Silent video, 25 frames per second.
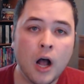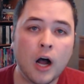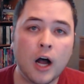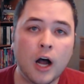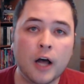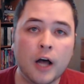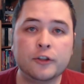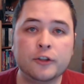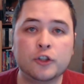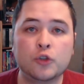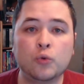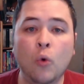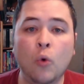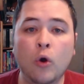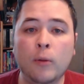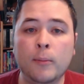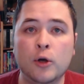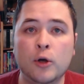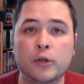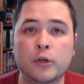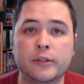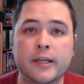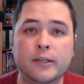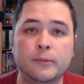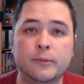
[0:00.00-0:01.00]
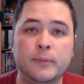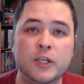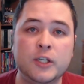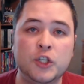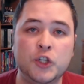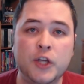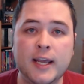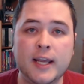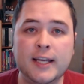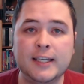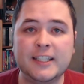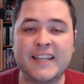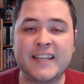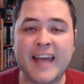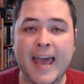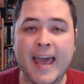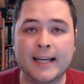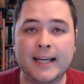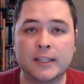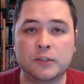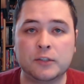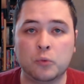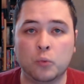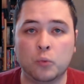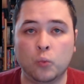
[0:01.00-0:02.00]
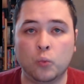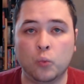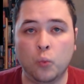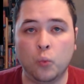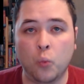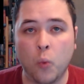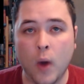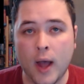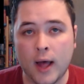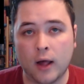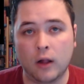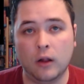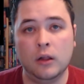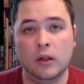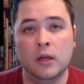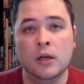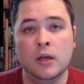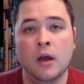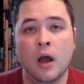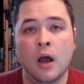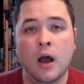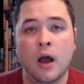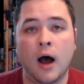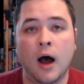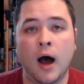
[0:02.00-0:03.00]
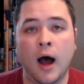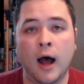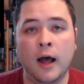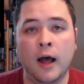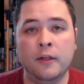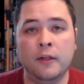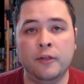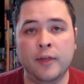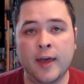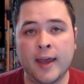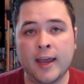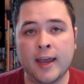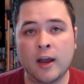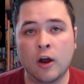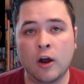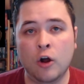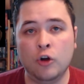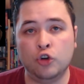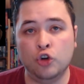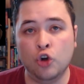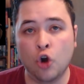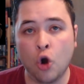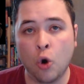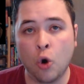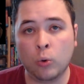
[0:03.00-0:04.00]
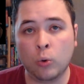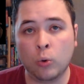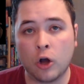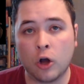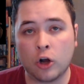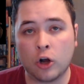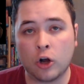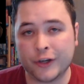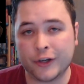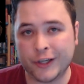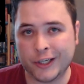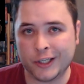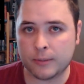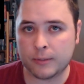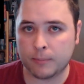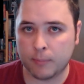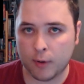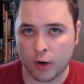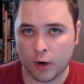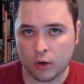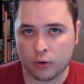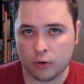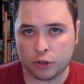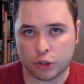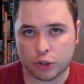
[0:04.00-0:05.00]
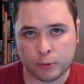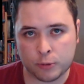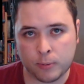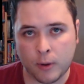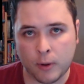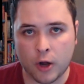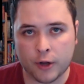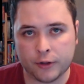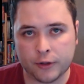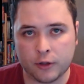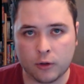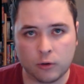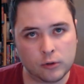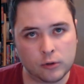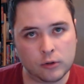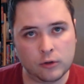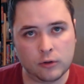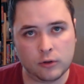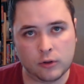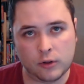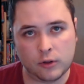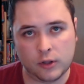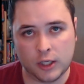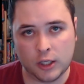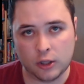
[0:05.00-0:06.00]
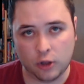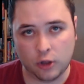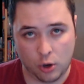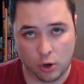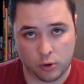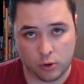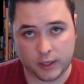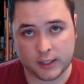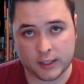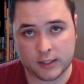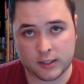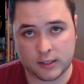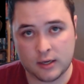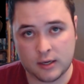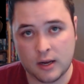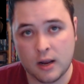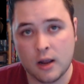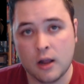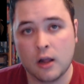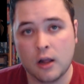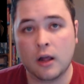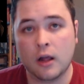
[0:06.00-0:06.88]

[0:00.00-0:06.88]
The Swarm Host has been changed as well. They no longer need to burrow to spawn the Locusts.